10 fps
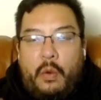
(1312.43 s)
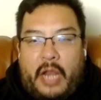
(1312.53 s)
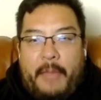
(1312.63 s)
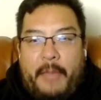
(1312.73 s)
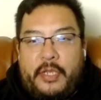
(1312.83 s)

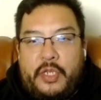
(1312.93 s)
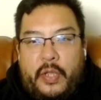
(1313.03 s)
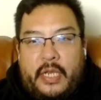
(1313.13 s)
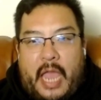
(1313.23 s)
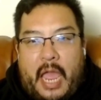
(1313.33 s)
what I've been
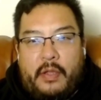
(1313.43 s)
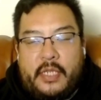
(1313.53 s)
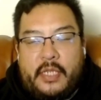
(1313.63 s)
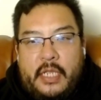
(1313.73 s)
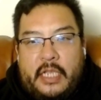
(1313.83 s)
doing now
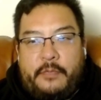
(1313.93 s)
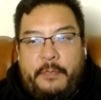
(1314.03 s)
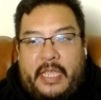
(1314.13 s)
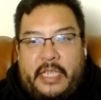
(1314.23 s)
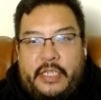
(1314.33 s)
is it's
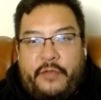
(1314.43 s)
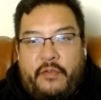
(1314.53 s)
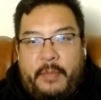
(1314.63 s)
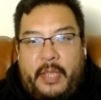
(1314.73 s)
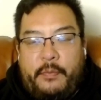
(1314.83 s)
been easier
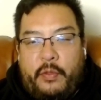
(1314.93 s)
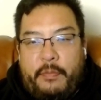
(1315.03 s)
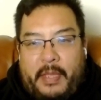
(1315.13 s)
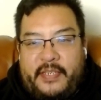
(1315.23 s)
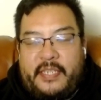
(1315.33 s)
for me
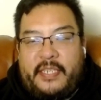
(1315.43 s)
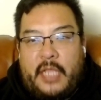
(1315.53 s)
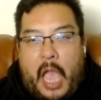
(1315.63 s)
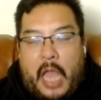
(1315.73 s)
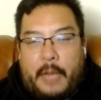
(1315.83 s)
with my 60
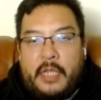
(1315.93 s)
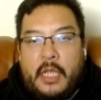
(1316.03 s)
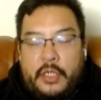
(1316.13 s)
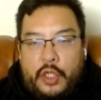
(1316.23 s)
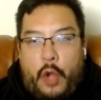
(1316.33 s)
lineups
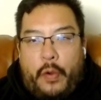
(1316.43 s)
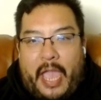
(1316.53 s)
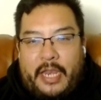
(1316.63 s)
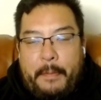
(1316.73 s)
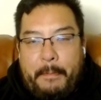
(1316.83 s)
to go
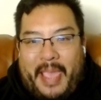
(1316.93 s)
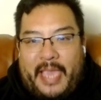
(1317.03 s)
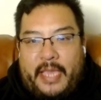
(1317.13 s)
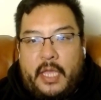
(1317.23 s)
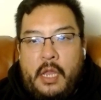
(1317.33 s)
ahead and
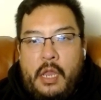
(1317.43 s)
make